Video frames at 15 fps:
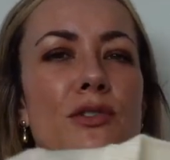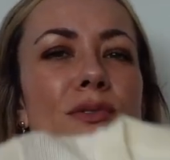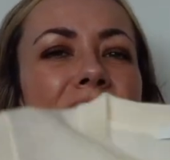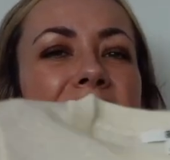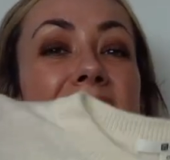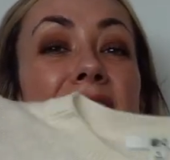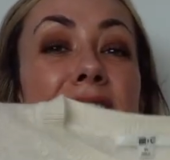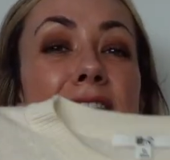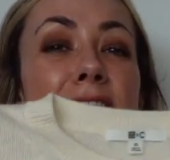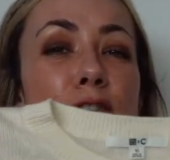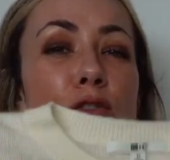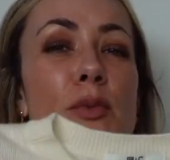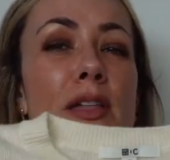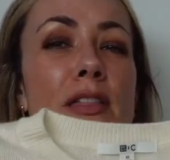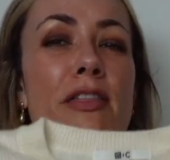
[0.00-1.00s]
it was like a
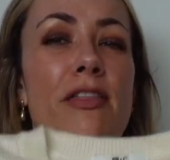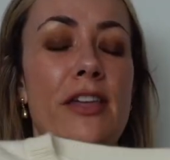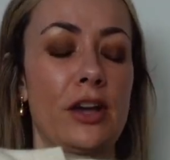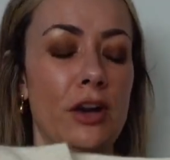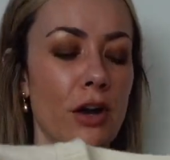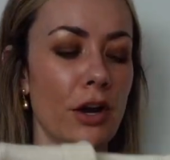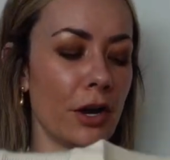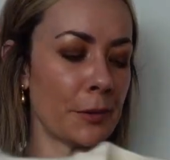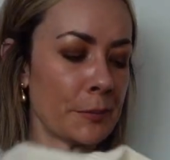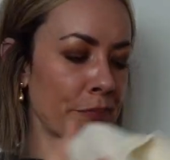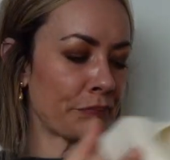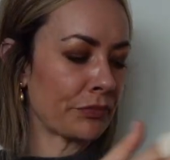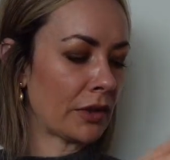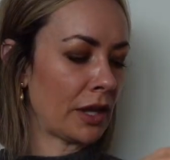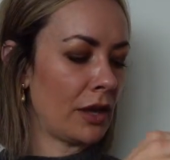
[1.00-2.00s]
little bit thicker,
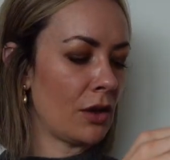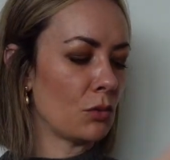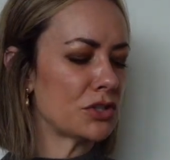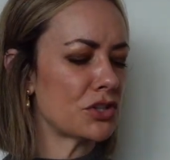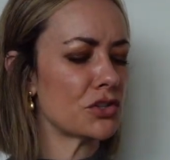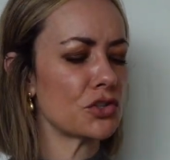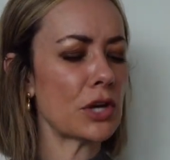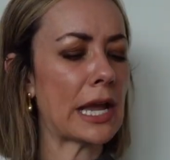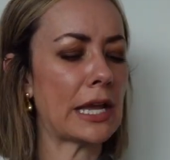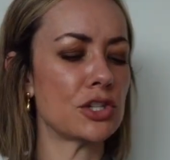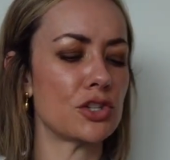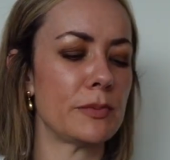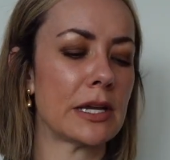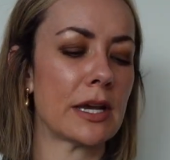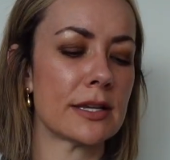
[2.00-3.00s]
which is
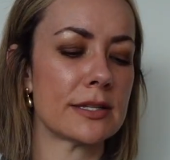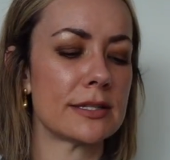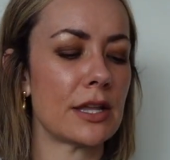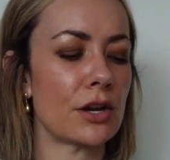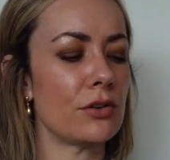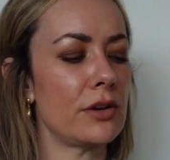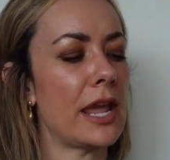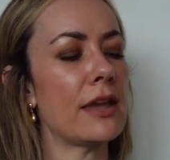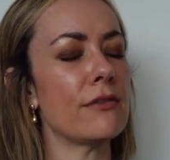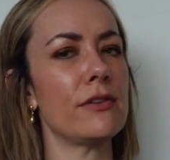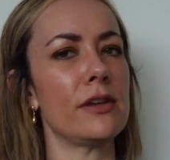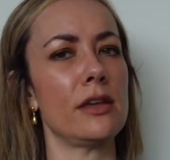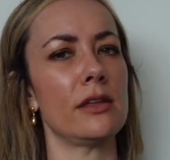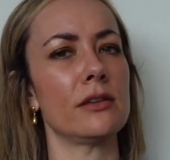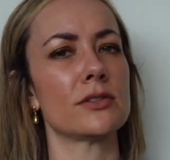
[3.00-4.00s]
strange because their
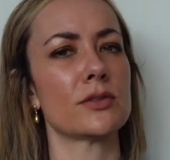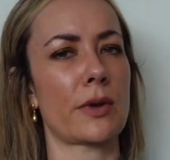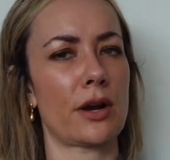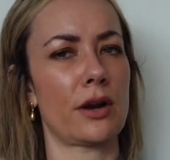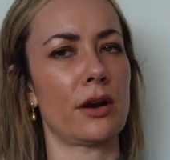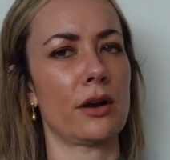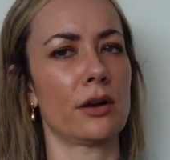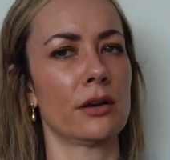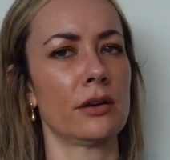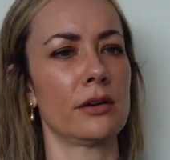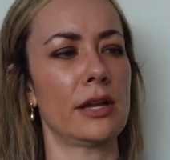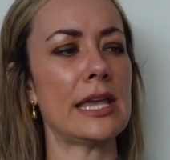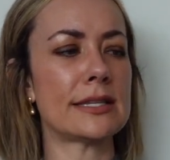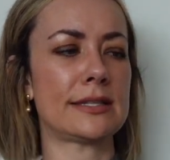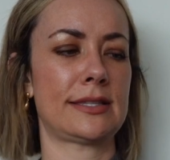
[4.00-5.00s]
navy sweater
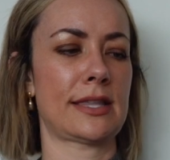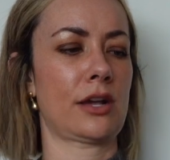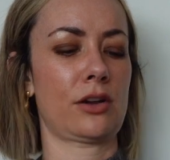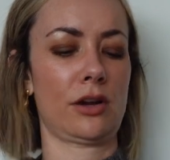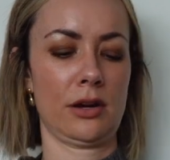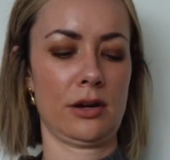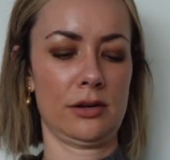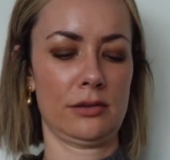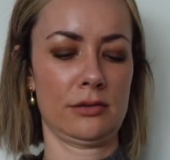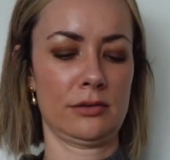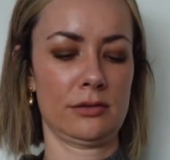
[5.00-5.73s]
is thicker.